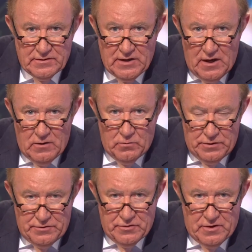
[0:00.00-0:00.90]
is,
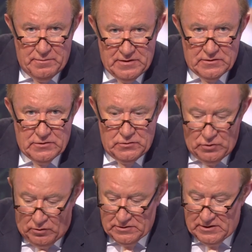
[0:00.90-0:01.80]
will you commit to
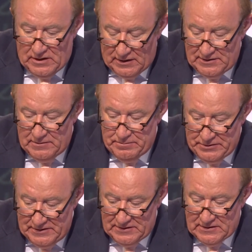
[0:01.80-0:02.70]
not cutting
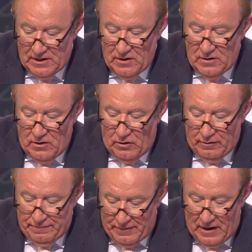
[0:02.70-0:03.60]
police or
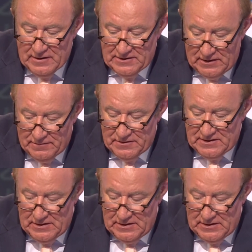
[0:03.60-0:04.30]
fire service